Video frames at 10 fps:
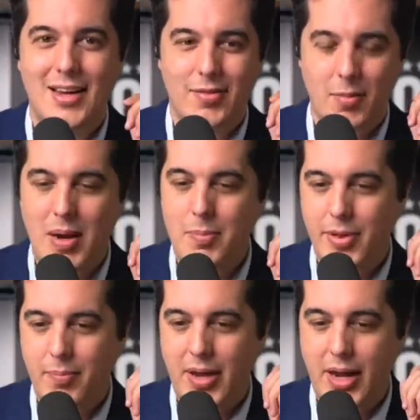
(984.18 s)
remember
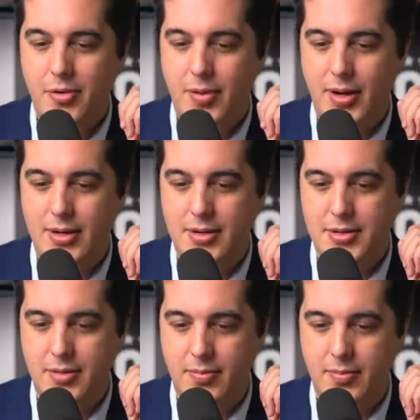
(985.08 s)
that
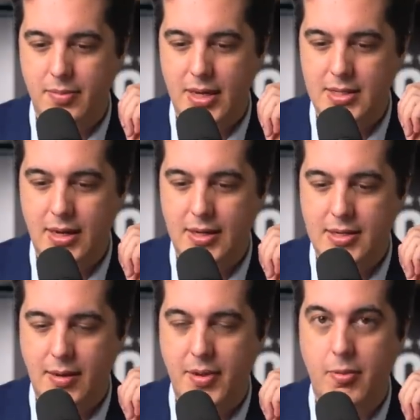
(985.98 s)
patriotism is not
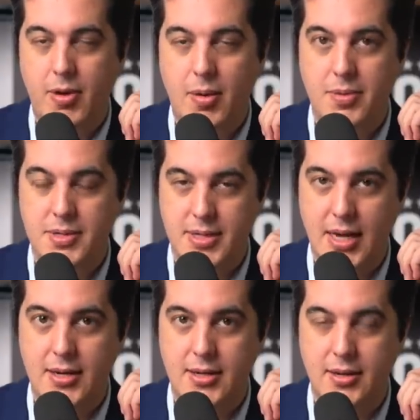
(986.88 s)
something
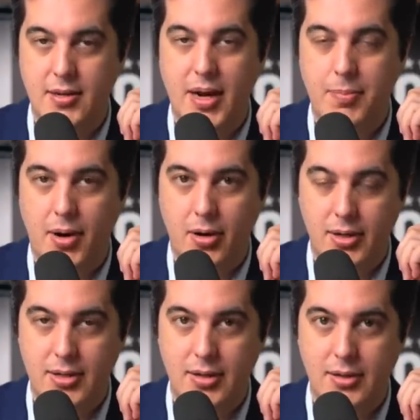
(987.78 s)
represented by
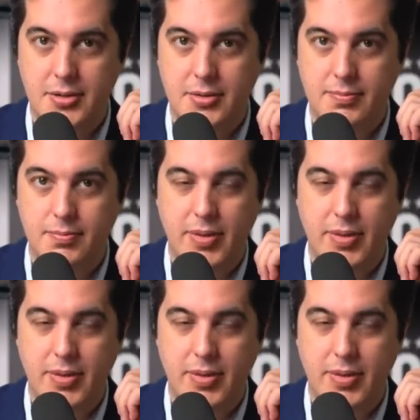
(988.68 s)
politics.